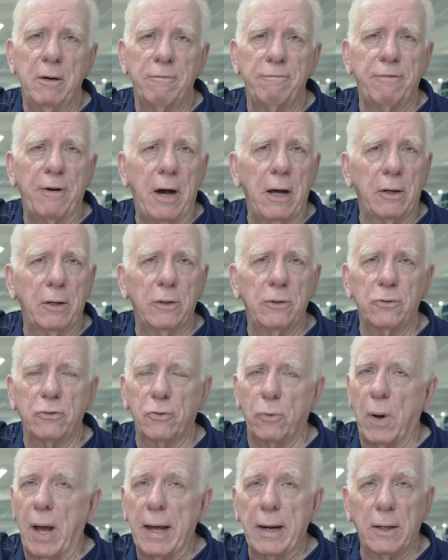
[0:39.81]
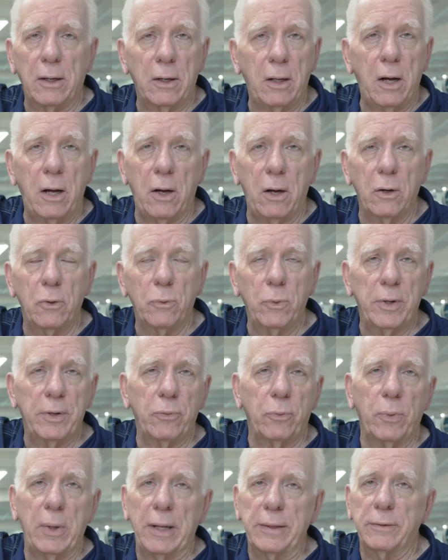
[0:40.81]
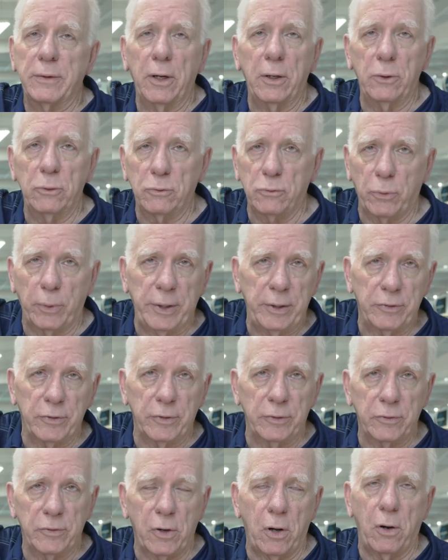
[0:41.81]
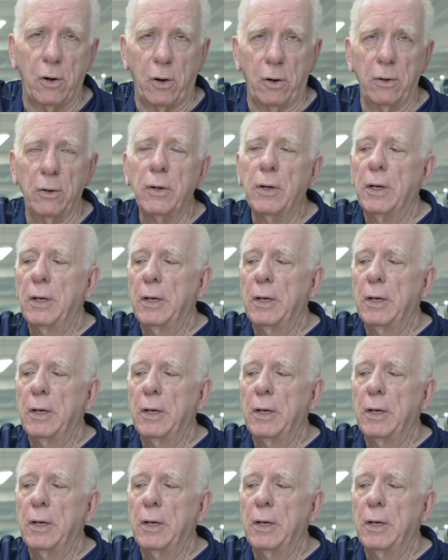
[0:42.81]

follows right along with what those reasons are.